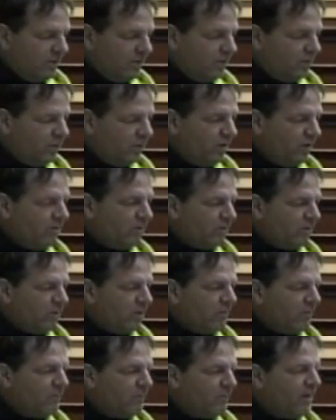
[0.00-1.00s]

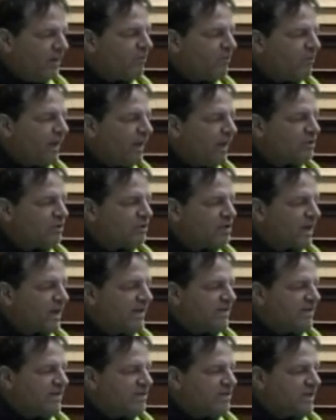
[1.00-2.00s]
when people
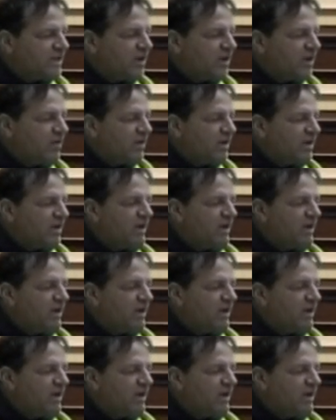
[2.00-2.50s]
outside this area